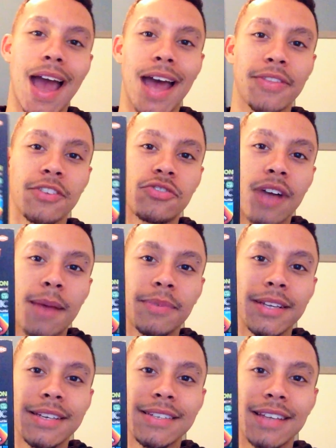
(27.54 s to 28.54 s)
at the
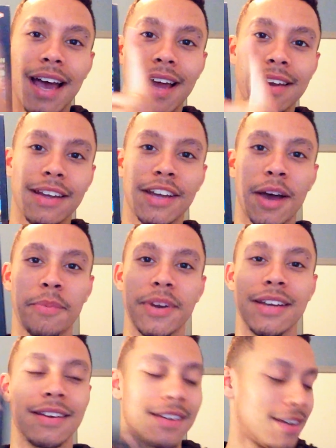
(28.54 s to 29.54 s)
Draplin Design
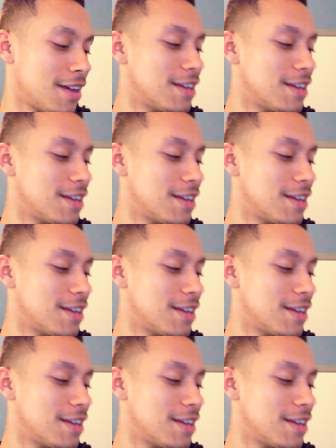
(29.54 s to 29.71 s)
Company.